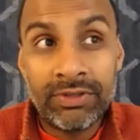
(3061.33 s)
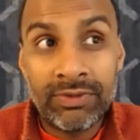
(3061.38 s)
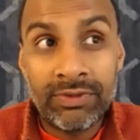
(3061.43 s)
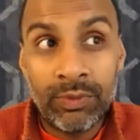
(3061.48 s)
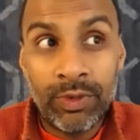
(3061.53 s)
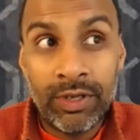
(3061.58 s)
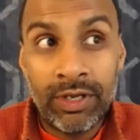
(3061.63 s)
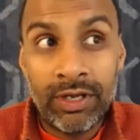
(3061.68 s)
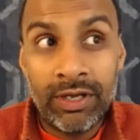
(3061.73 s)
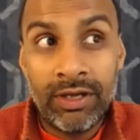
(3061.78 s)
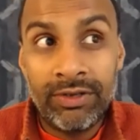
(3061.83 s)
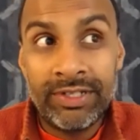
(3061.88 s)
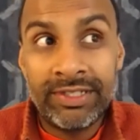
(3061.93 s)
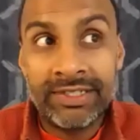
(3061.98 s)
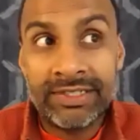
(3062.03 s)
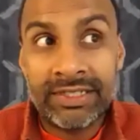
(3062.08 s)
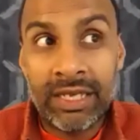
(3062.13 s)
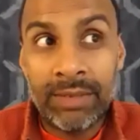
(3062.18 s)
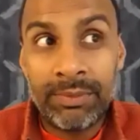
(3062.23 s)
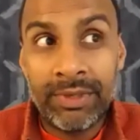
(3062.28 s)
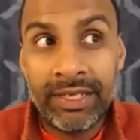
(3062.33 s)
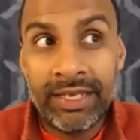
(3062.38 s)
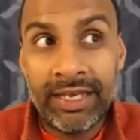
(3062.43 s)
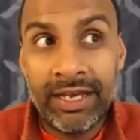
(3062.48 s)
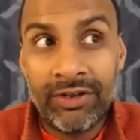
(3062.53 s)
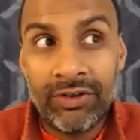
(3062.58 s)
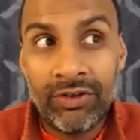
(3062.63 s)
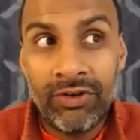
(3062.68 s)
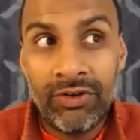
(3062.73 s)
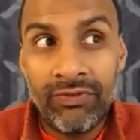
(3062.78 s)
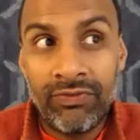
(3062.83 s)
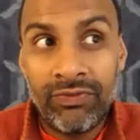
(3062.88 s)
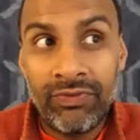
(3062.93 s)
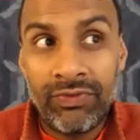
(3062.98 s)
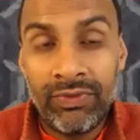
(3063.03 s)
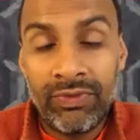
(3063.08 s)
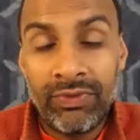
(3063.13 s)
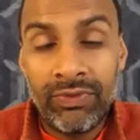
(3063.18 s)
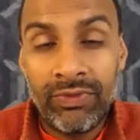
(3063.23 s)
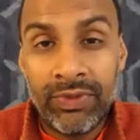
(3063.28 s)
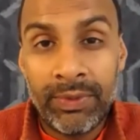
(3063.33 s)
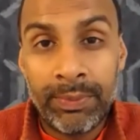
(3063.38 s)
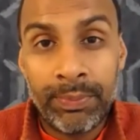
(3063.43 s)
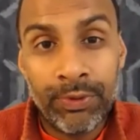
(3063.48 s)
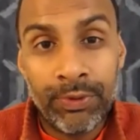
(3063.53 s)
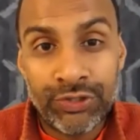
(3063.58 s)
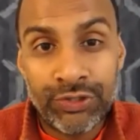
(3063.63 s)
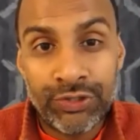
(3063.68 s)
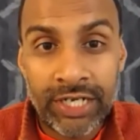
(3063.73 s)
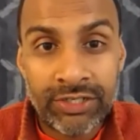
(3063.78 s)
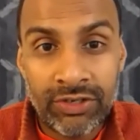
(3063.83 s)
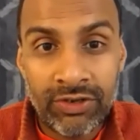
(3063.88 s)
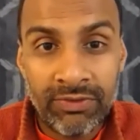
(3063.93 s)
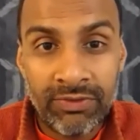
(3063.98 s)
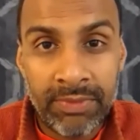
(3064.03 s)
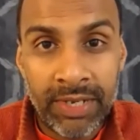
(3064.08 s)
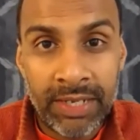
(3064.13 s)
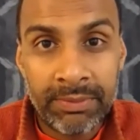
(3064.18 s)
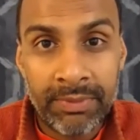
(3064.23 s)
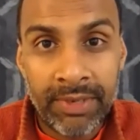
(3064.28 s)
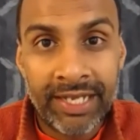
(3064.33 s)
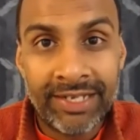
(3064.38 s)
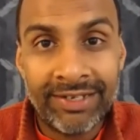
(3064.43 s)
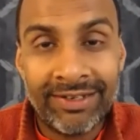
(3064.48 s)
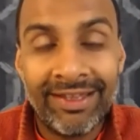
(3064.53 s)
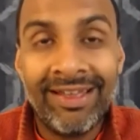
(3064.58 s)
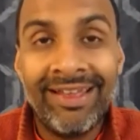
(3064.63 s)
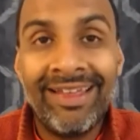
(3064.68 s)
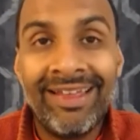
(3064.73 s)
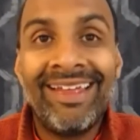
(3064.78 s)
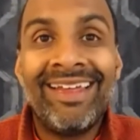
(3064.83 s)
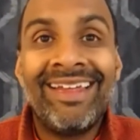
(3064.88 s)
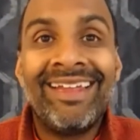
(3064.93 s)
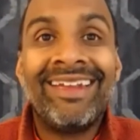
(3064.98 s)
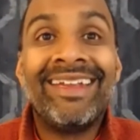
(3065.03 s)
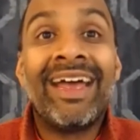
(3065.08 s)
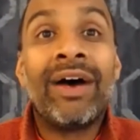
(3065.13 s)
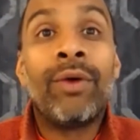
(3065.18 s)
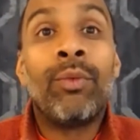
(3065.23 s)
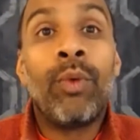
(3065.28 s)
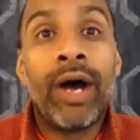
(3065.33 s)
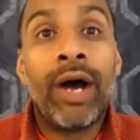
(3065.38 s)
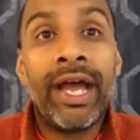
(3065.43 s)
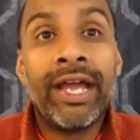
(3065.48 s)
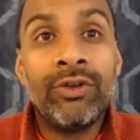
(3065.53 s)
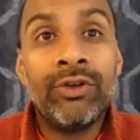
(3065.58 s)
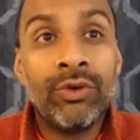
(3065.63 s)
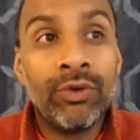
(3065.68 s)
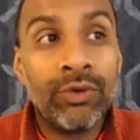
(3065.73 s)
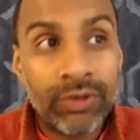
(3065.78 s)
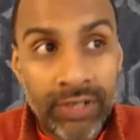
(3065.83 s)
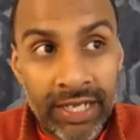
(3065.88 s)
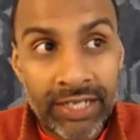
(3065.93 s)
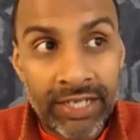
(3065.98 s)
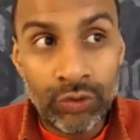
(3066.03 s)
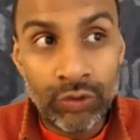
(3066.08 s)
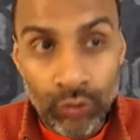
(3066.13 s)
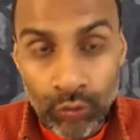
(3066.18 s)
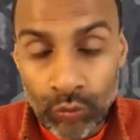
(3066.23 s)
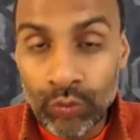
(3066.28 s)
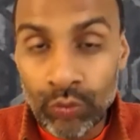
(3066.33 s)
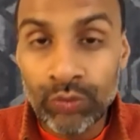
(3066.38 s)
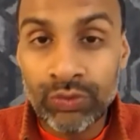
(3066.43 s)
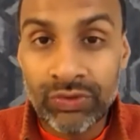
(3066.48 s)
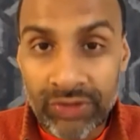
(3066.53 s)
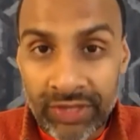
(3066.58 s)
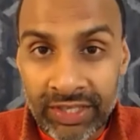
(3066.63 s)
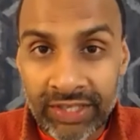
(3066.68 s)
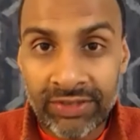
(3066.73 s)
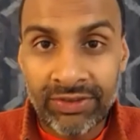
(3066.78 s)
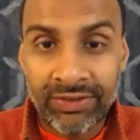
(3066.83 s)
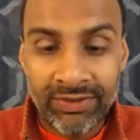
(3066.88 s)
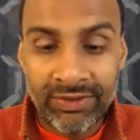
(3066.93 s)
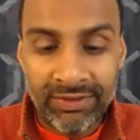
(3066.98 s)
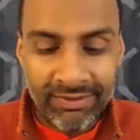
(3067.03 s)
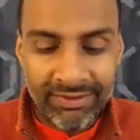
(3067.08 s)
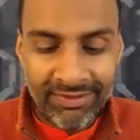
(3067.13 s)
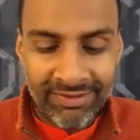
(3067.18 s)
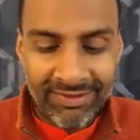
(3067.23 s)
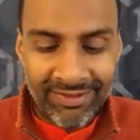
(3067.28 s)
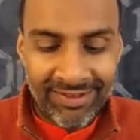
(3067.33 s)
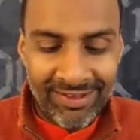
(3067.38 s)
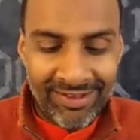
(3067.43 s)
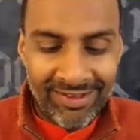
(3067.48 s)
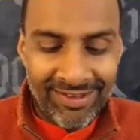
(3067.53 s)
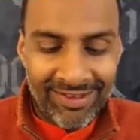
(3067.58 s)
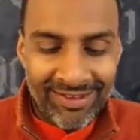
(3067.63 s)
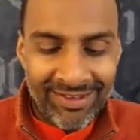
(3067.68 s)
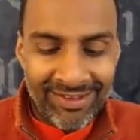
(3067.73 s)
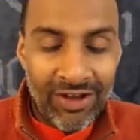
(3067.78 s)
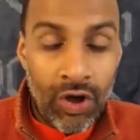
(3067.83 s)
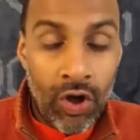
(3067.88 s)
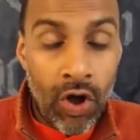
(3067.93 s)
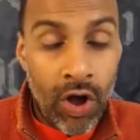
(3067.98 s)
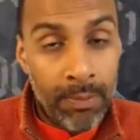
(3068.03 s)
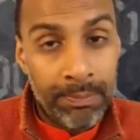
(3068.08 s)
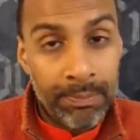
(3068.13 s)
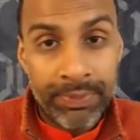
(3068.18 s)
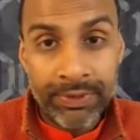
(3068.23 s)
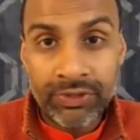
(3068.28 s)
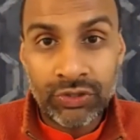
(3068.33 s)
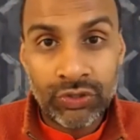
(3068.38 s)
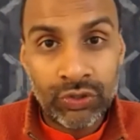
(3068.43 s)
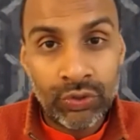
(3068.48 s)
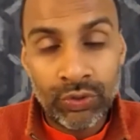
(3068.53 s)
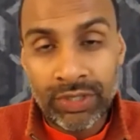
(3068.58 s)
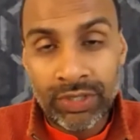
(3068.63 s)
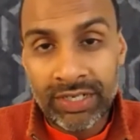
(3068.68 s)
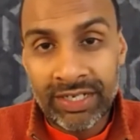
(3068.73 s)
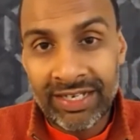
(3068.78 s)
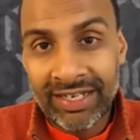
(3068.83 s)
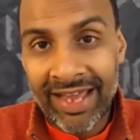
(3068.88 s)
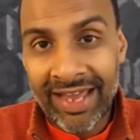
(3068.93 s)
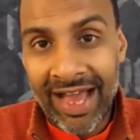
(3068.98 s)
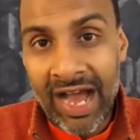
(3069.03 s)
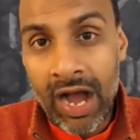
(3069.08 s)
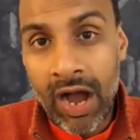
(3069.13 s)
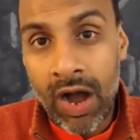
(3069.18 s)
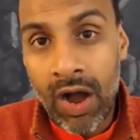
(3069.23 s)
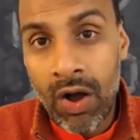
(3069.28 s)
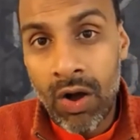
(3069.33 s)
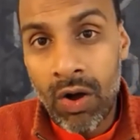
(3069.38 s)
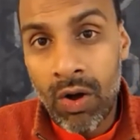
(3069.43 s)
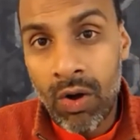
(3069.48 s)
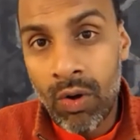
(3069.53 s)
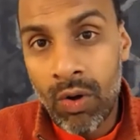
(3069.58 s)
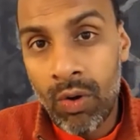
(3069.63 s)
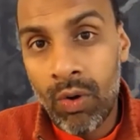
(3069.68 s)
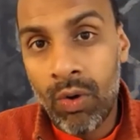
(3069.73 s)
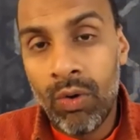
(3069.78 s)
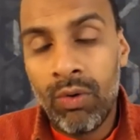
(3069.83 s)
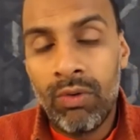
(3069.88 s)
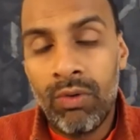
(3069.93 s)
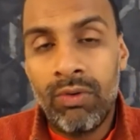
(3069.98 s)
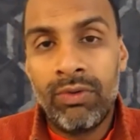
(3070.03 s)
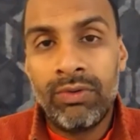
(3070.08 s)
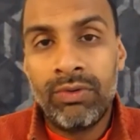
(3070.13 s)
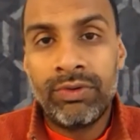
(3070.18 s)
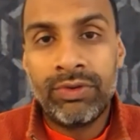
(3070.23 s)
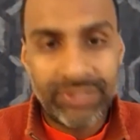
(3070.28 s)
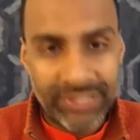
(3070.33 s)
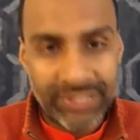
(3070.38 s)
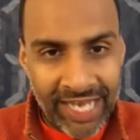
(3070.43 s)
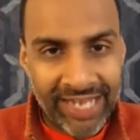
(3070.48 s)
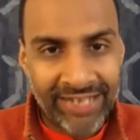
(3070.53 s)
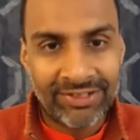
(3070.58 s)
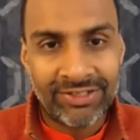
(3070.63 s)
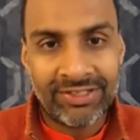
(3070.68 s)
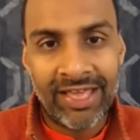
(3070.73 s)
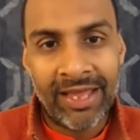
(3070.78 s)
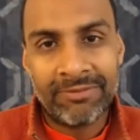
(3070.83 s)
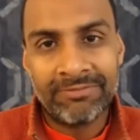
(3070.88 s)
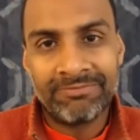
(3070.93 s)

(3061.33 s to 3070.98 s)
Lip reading: of the world is coming out of the projection of my mind. Now, why don't I use this opportunity now to change that?